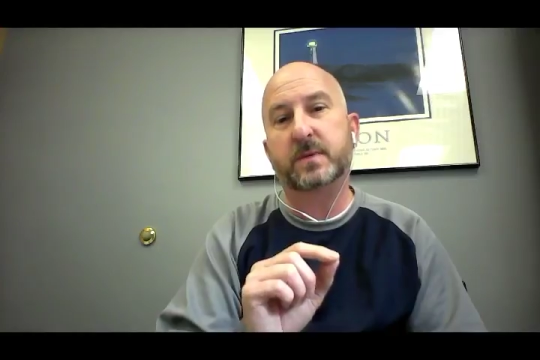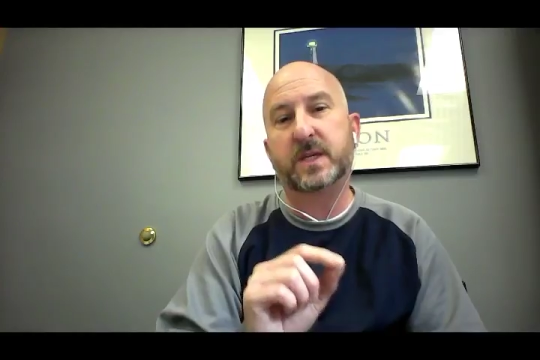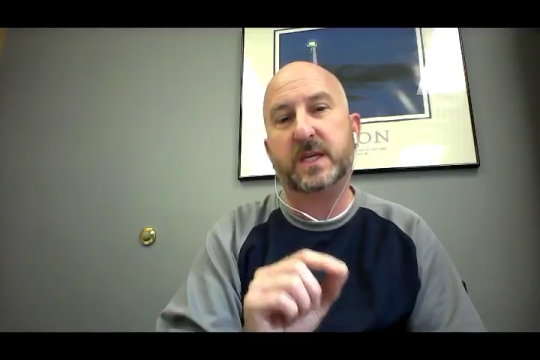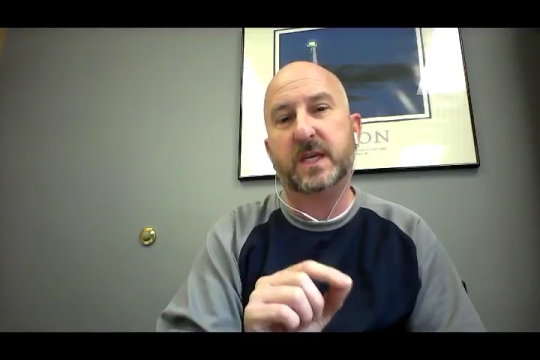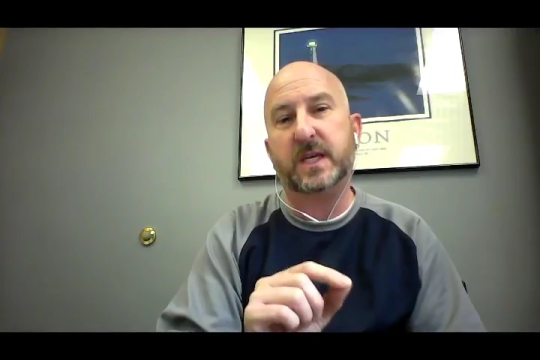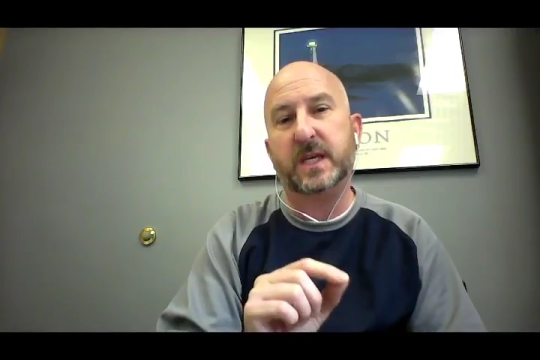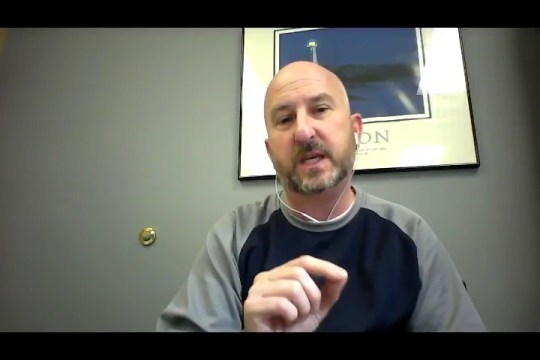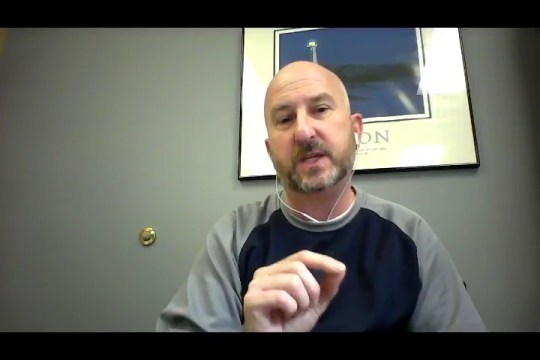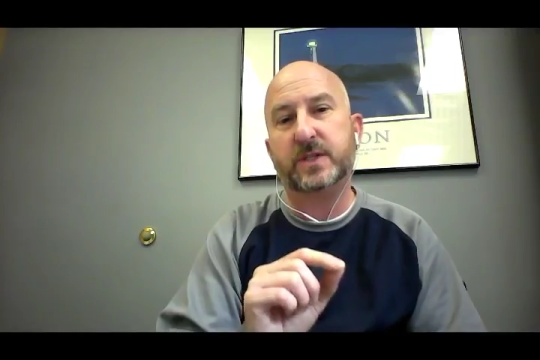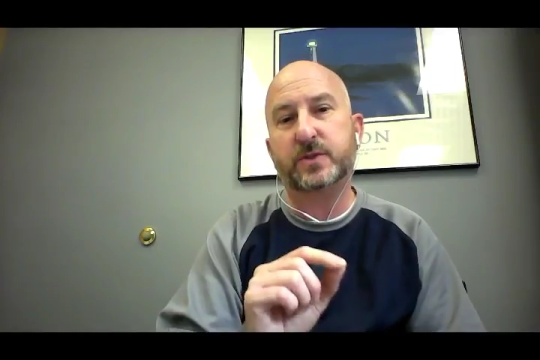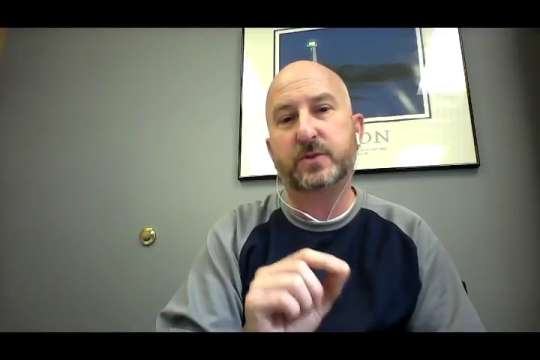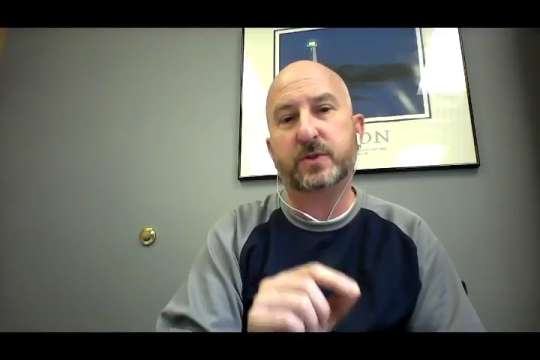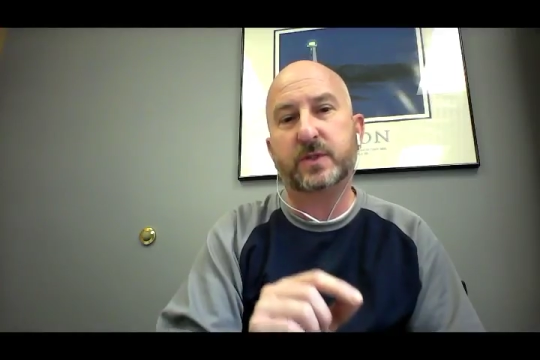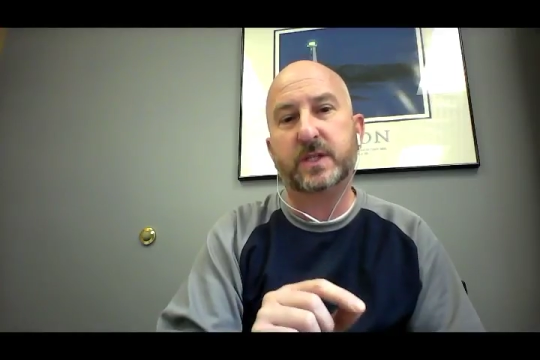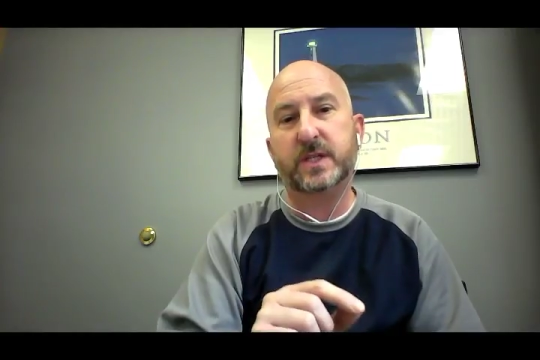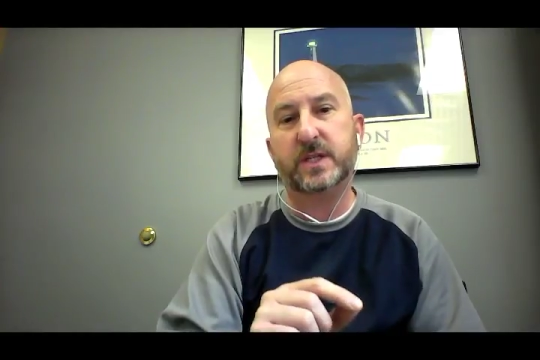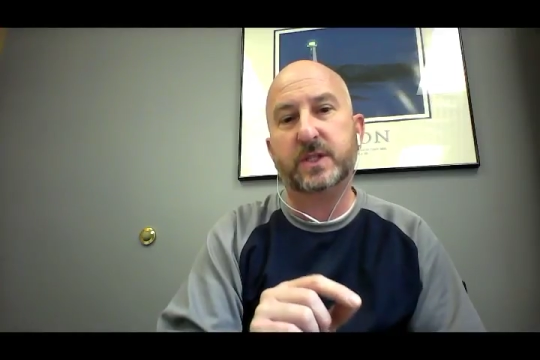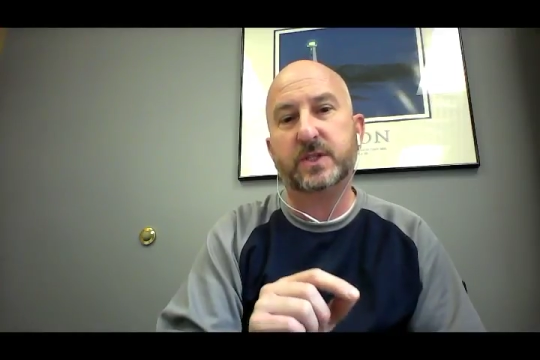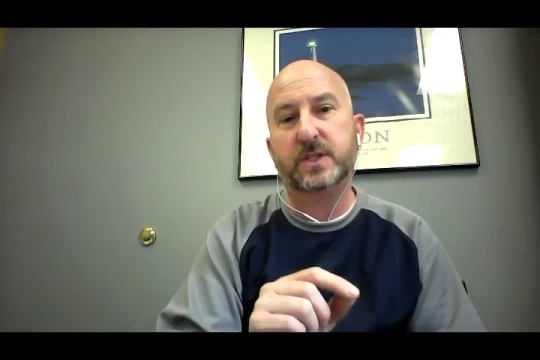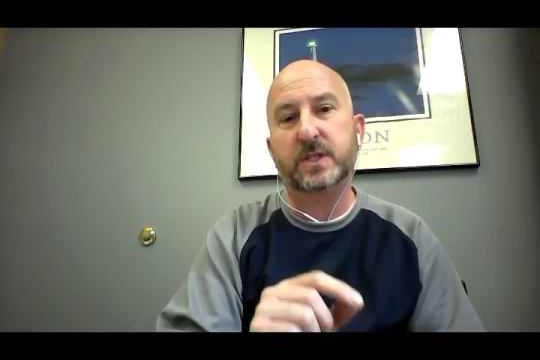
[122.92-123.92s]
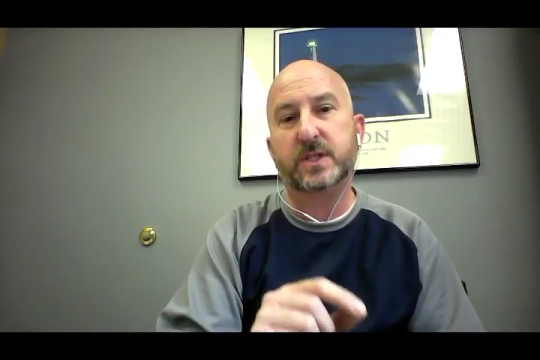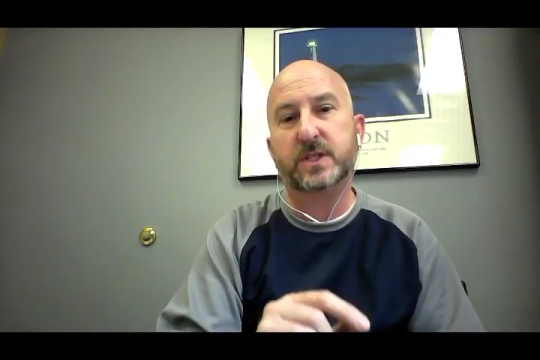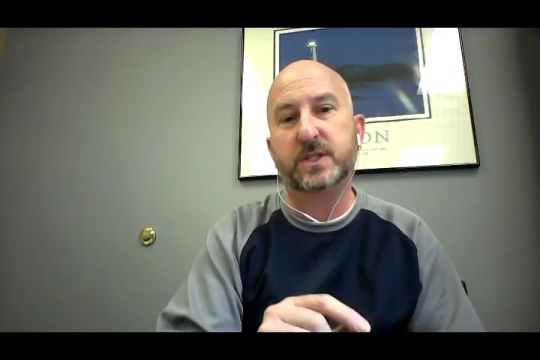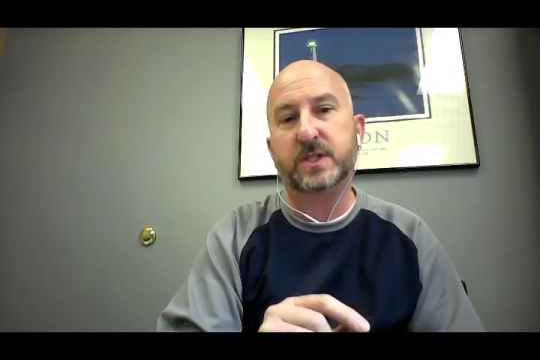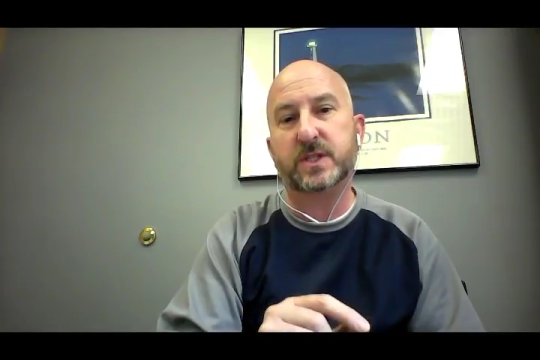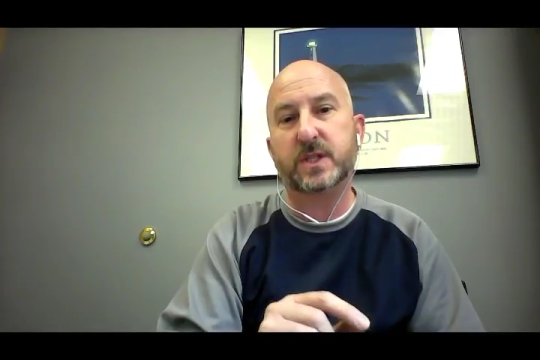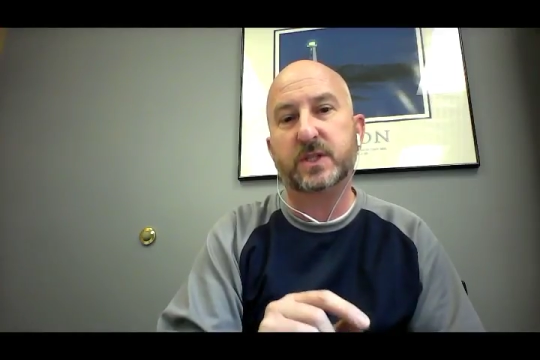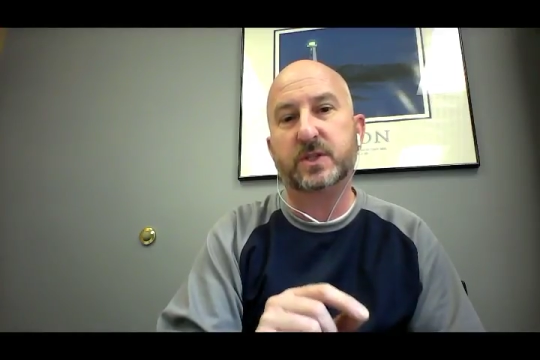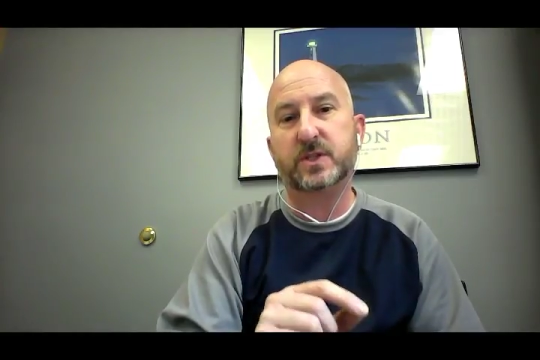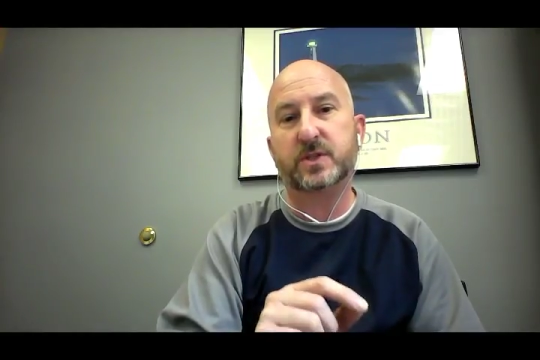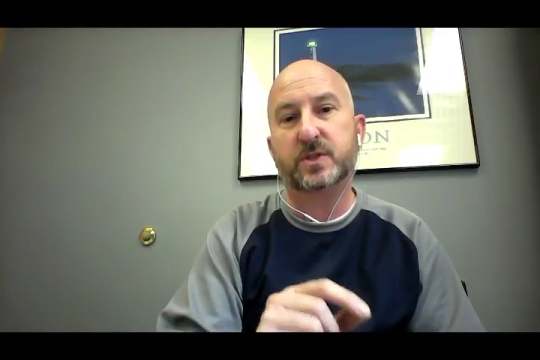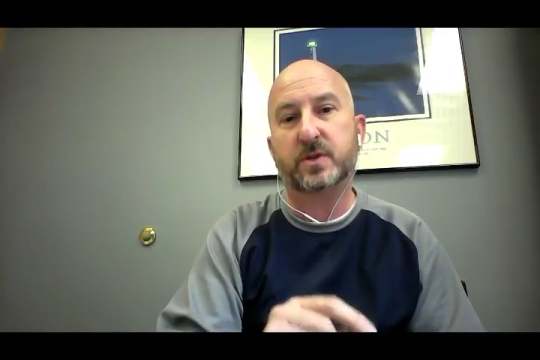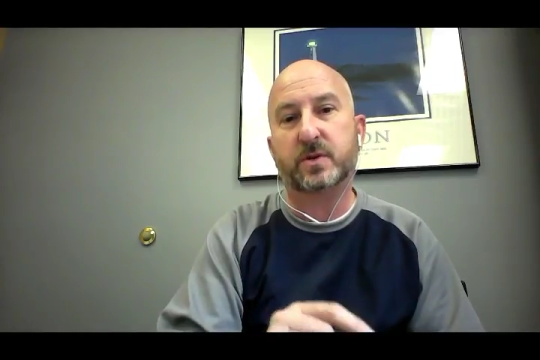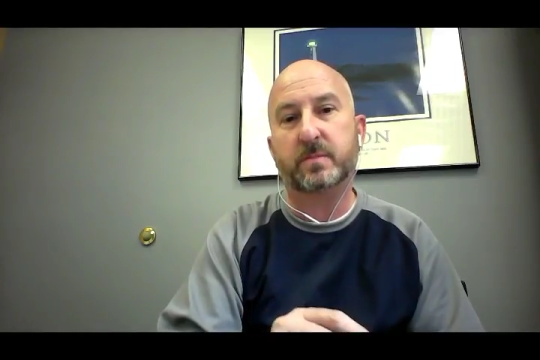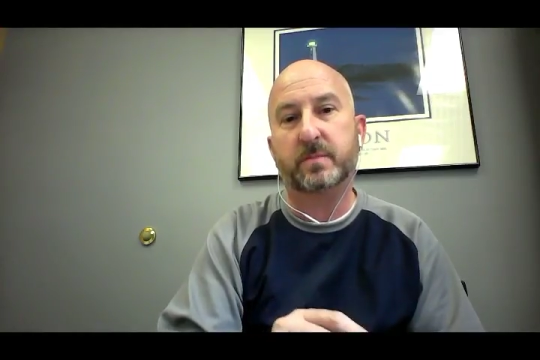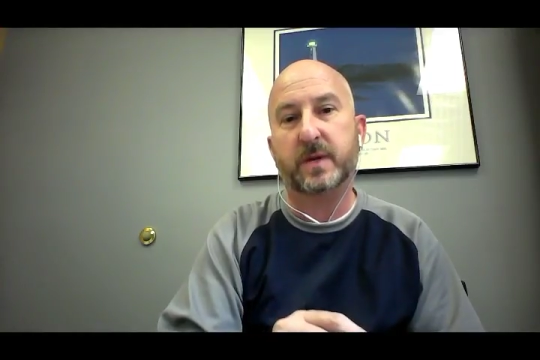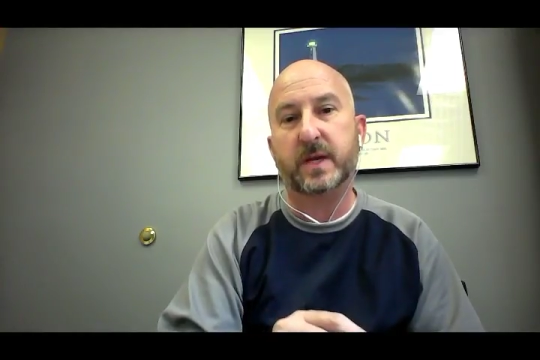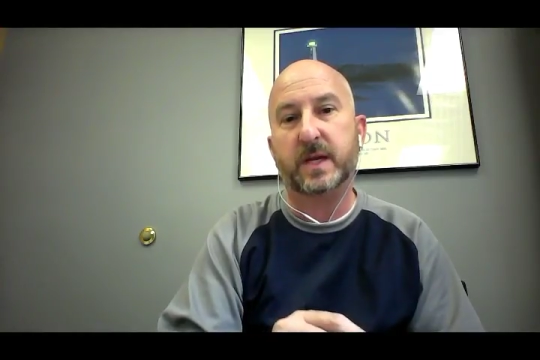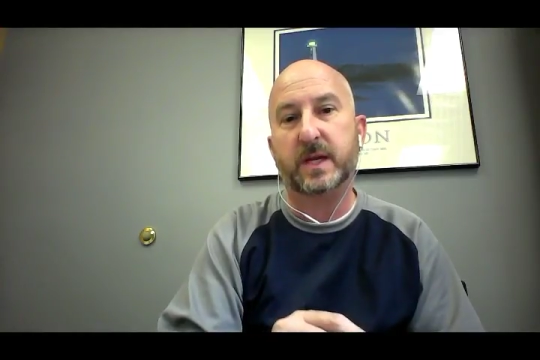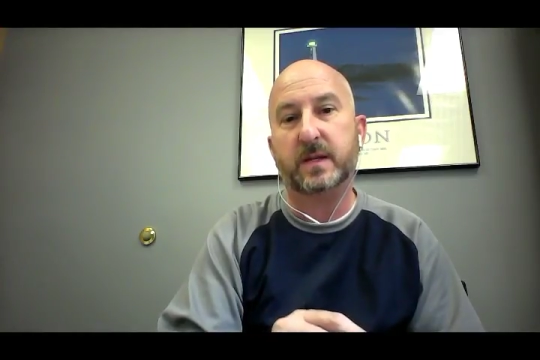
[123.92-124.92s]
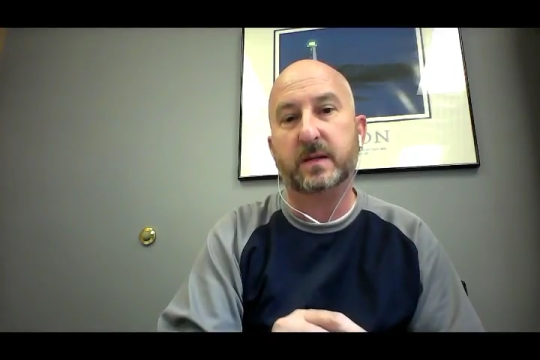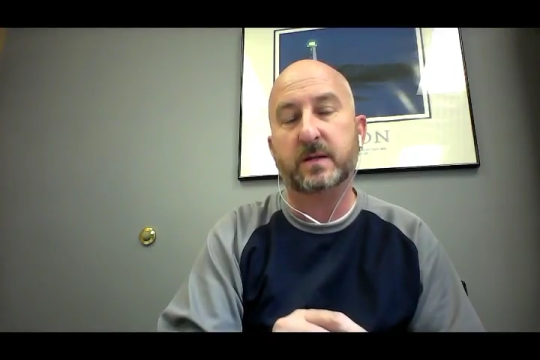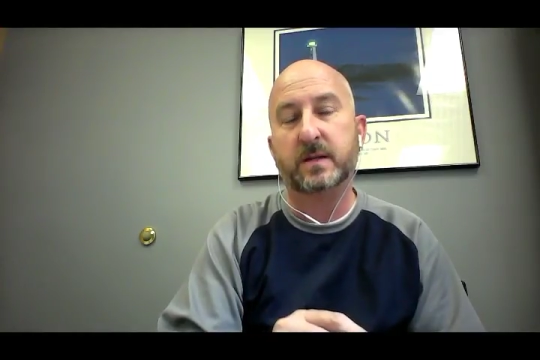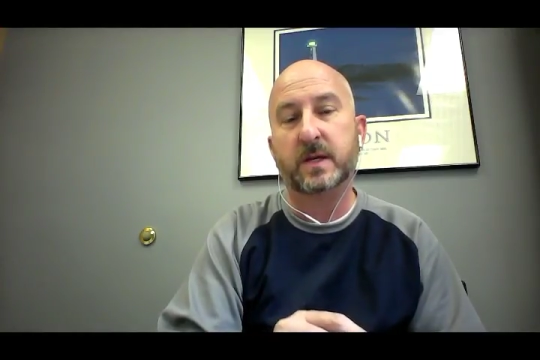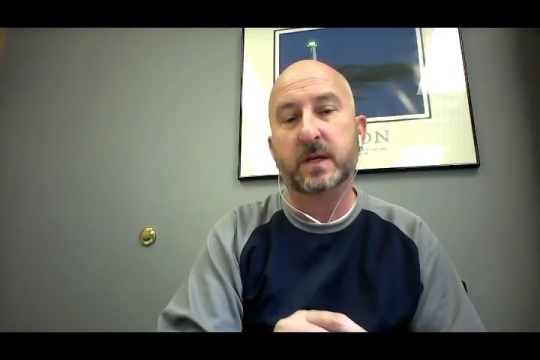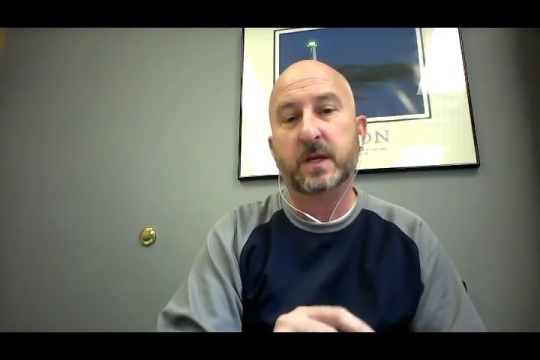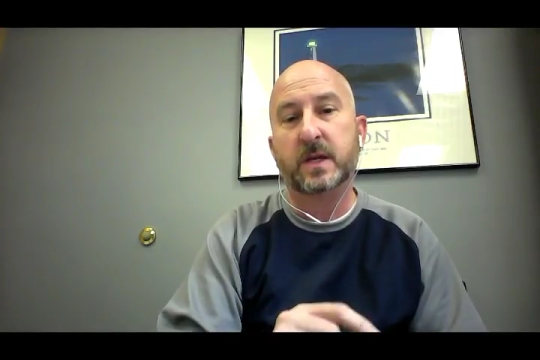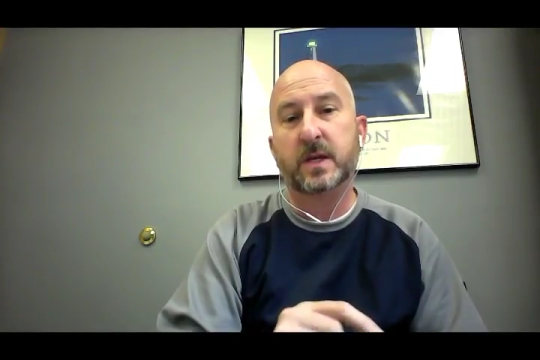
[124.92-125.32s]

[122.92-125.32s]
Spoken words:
key strategic decisions are made